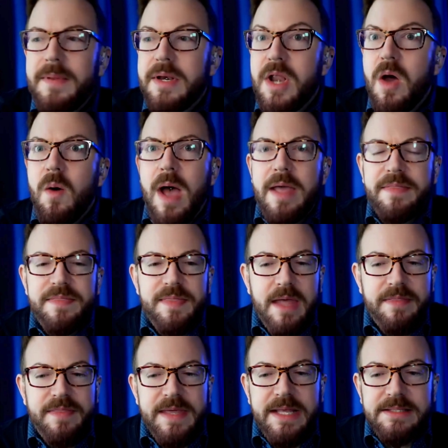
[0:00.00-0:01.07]
No, I
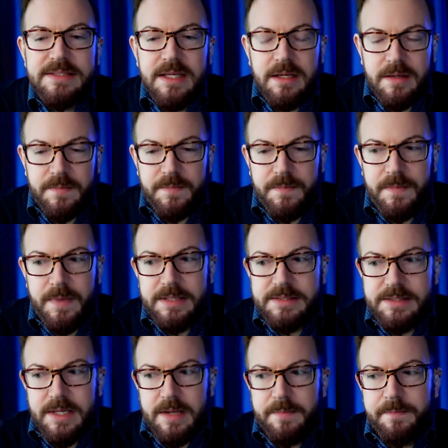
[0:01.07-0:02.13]
think it's a
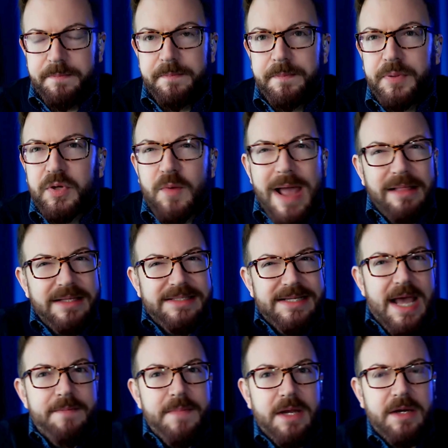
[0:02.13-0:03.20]
plurality.
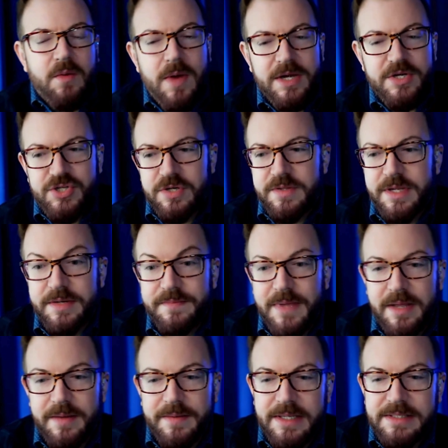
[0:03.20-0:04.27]
I'm not quite sure that
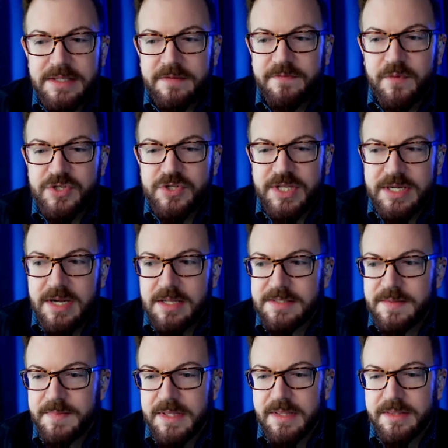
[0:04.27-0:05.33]
it's unfortunately not
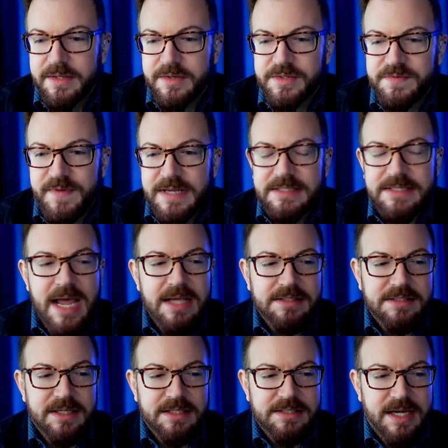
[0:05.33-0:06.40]
something that there's
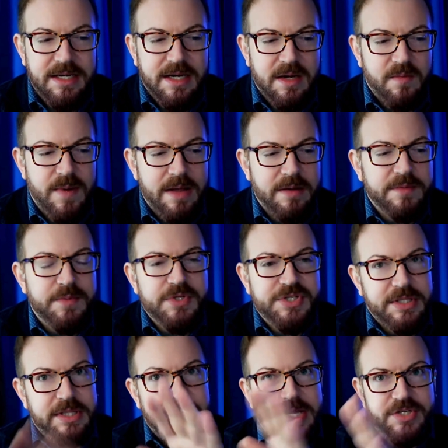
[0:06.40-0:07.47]
fantastic data around,
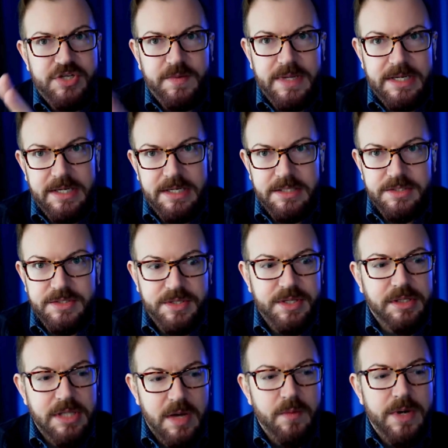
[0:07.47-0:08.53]
particularly as you get into
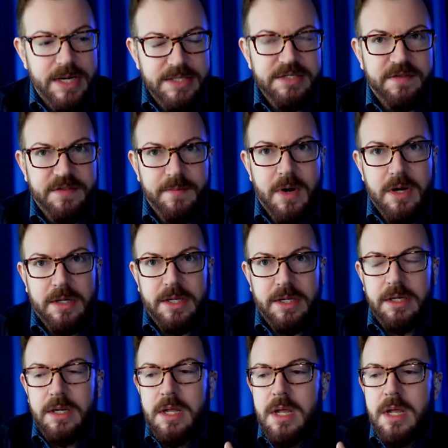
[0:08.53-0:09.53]
the lower end of the market.